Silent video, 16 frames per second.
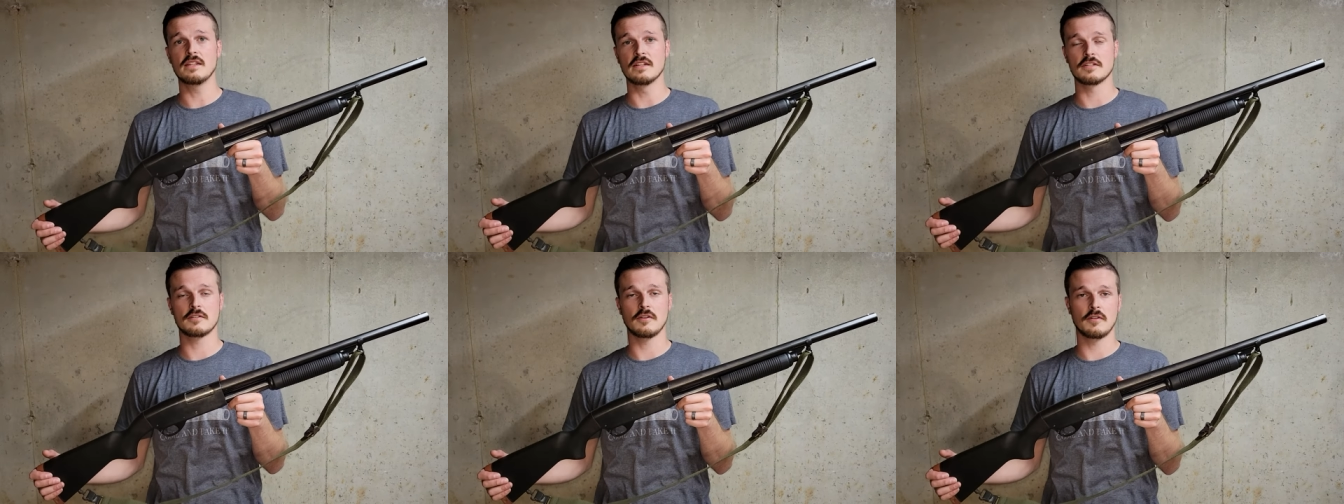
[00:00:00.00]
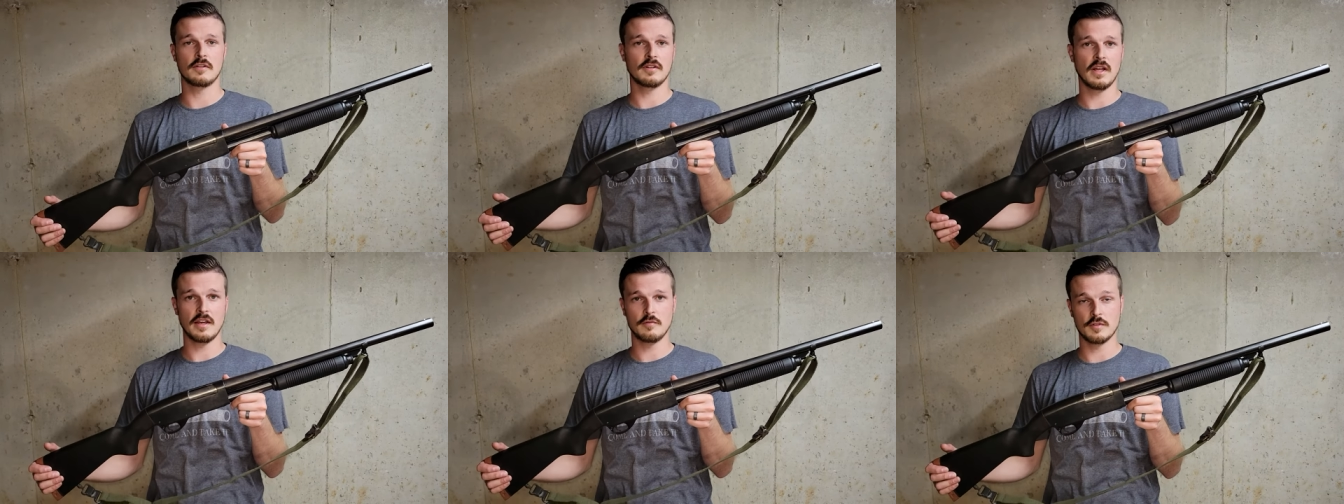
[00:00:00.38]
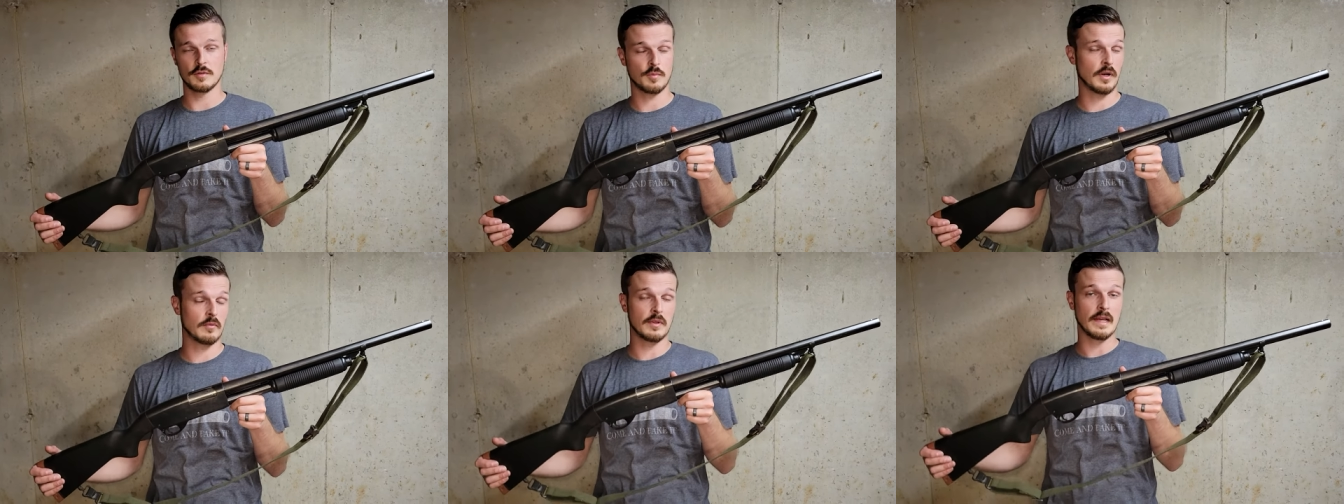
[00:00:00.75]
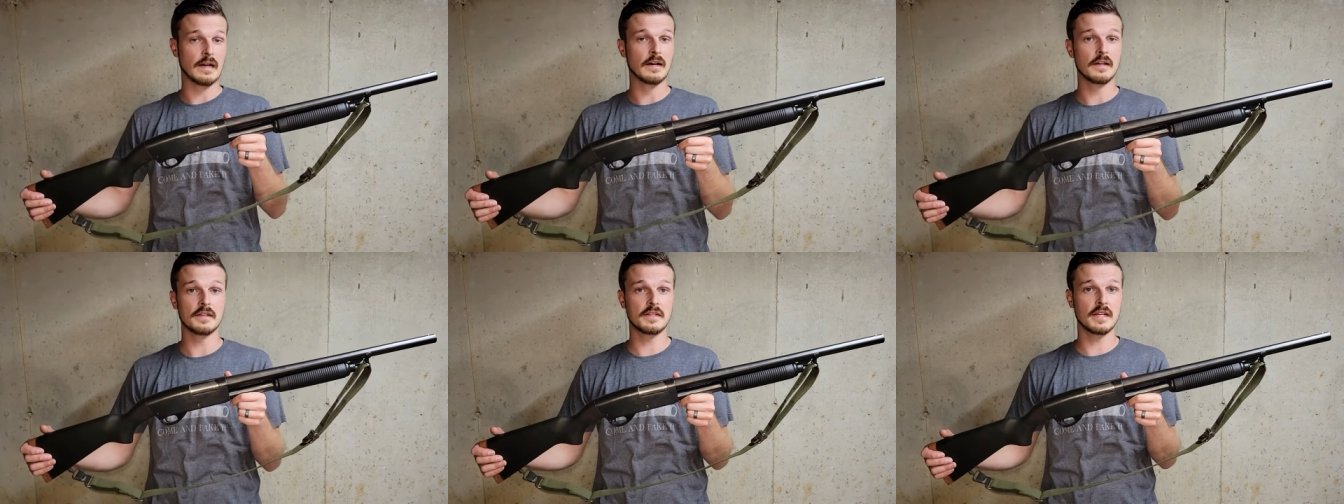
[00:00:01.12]
that started life as probably
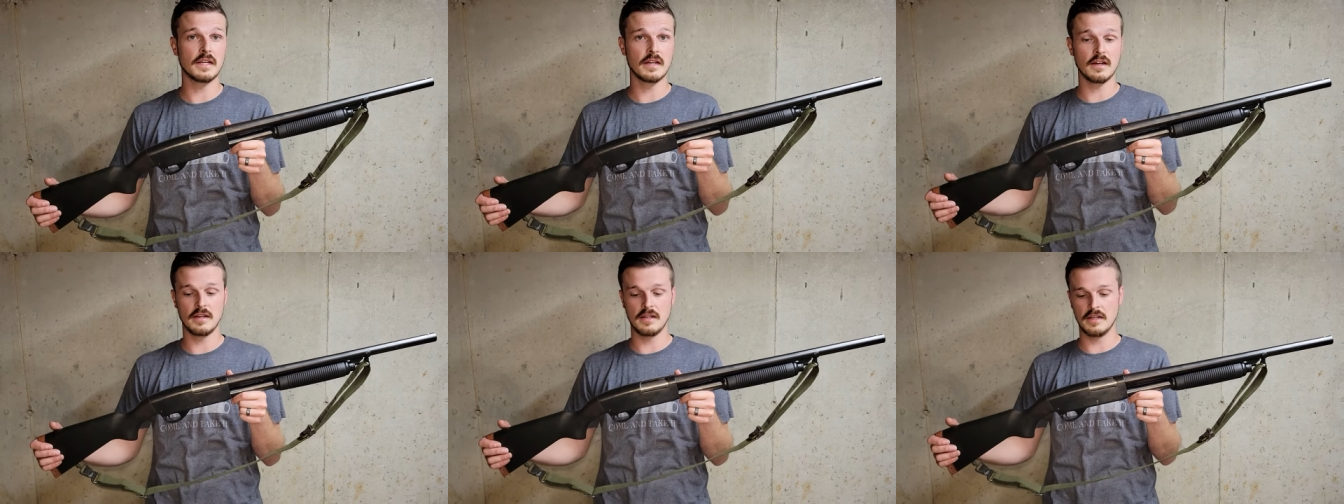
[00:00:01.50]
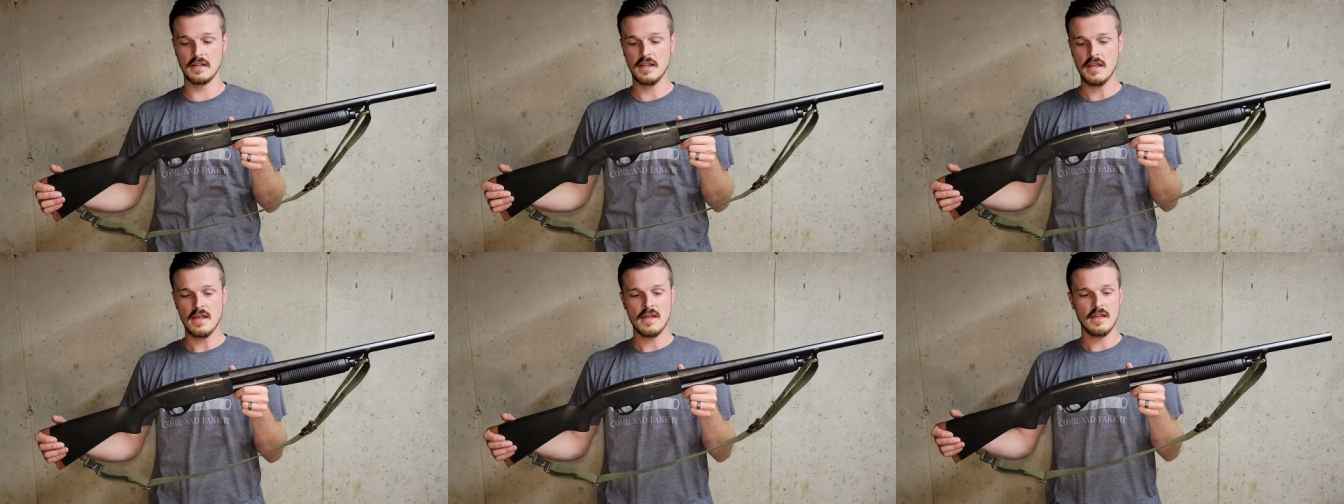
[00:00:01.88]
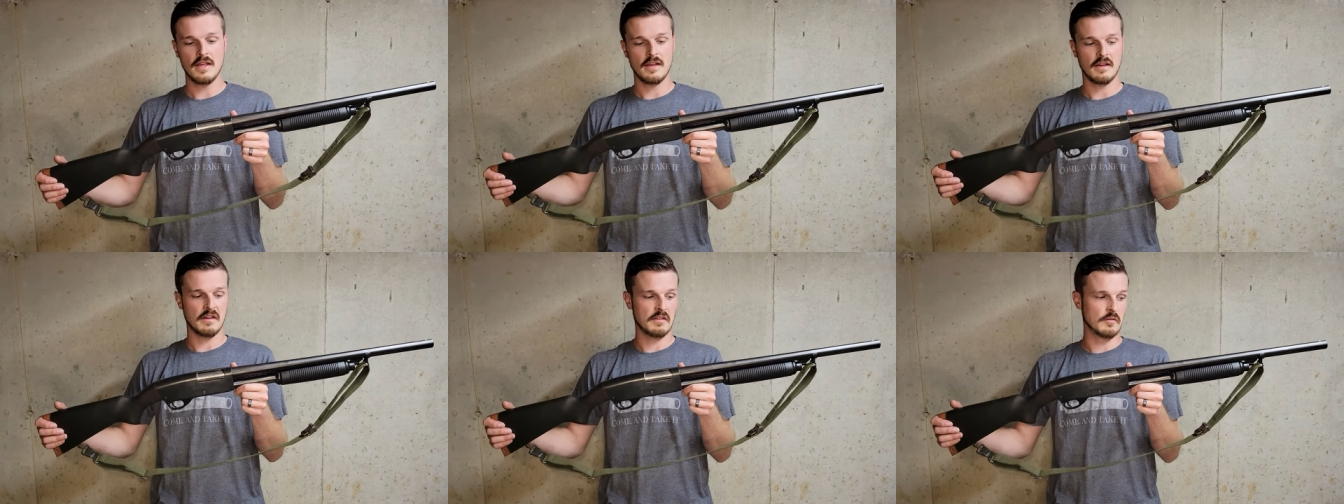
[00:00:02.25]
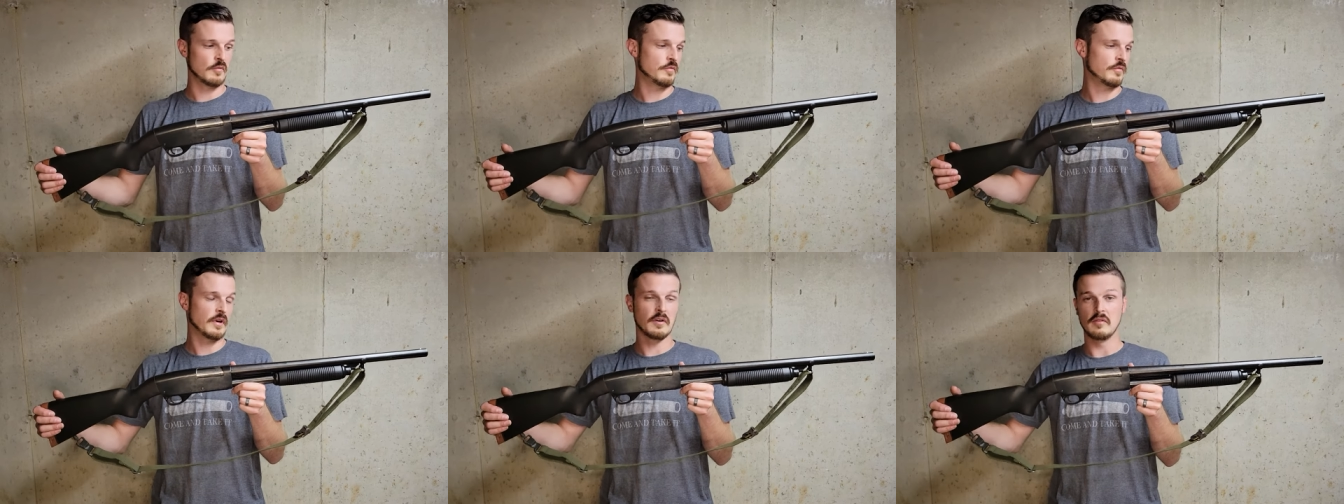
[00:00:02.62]
a hunting gun.
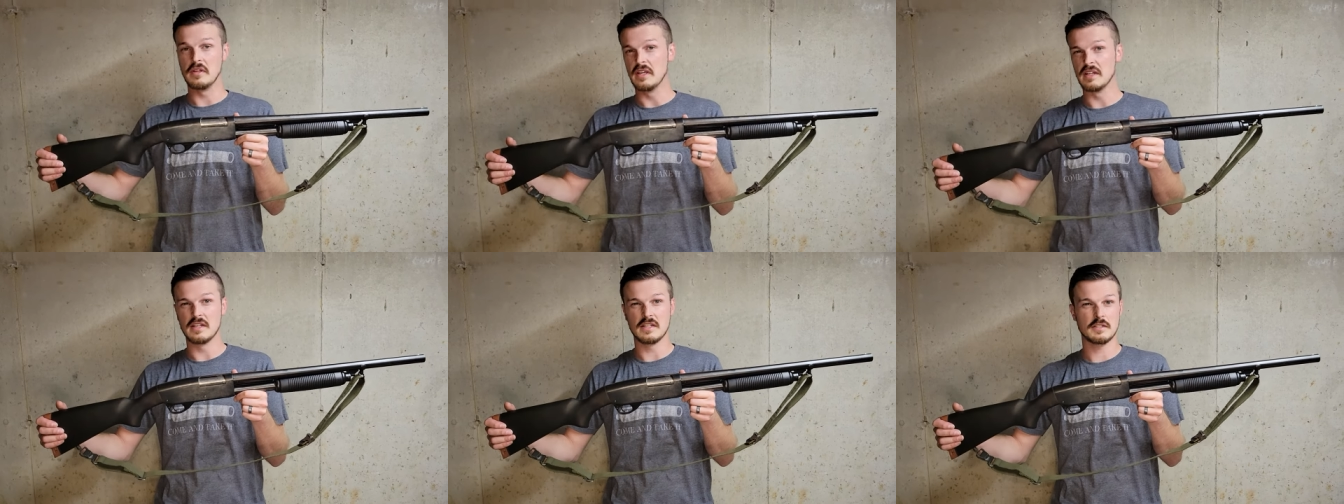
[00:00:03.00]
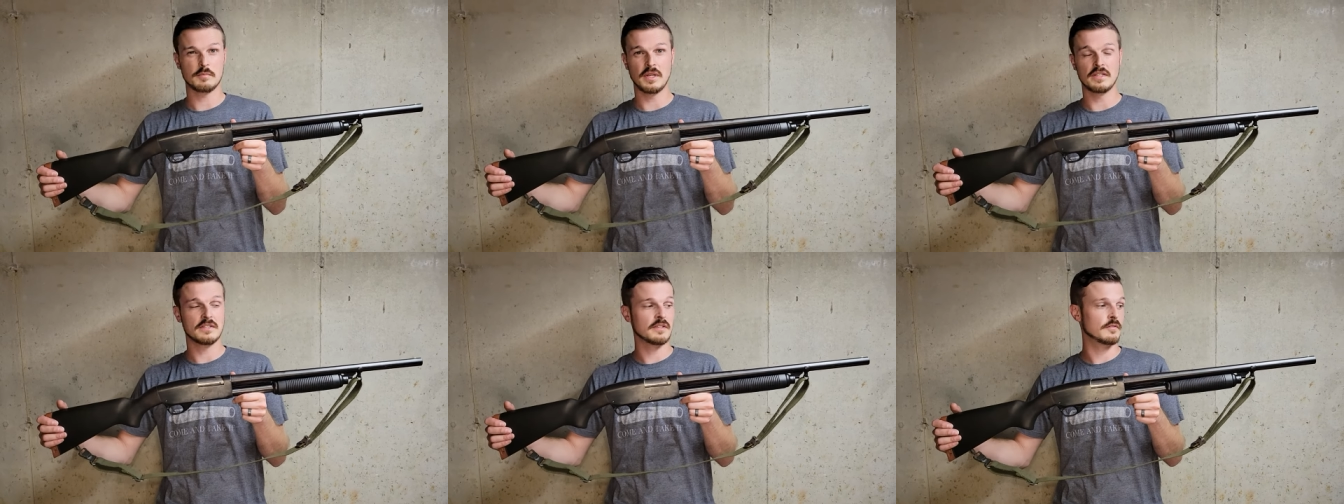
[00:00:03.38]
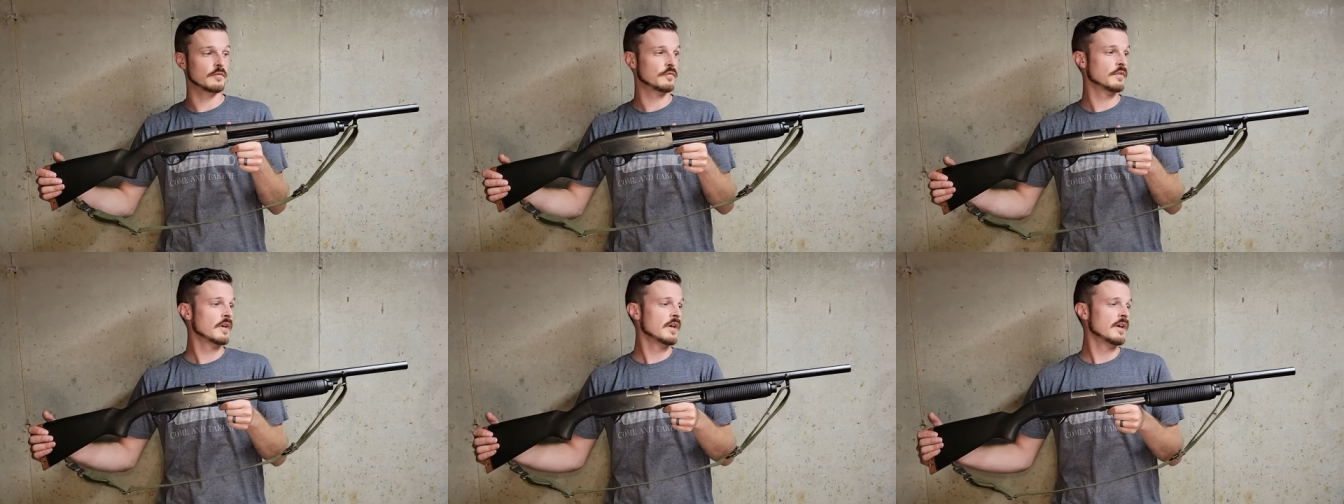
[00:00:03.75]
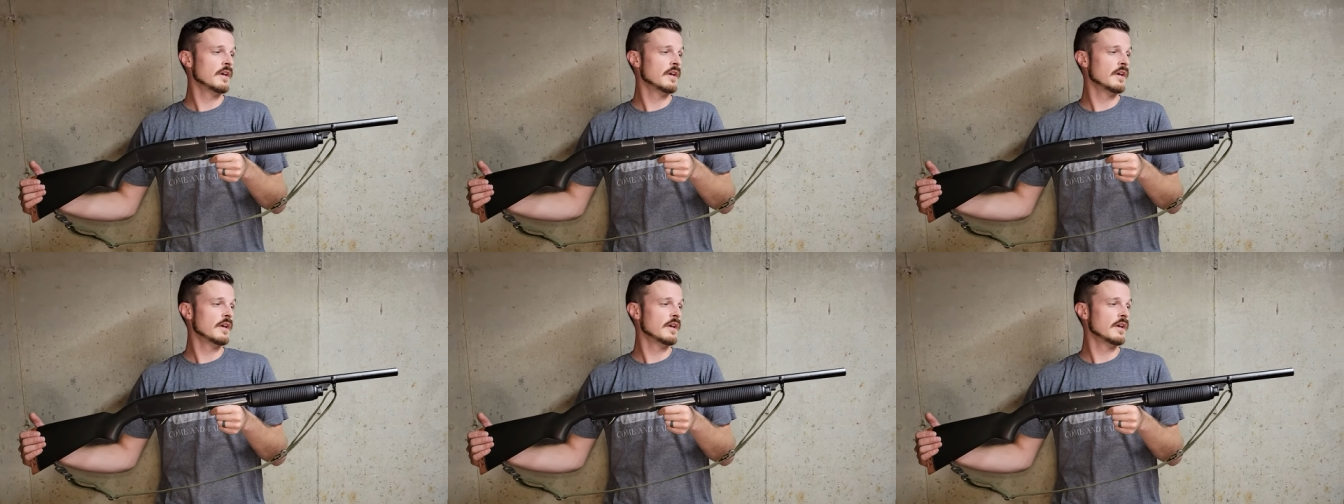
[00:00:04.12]
They're fairly inexpensive.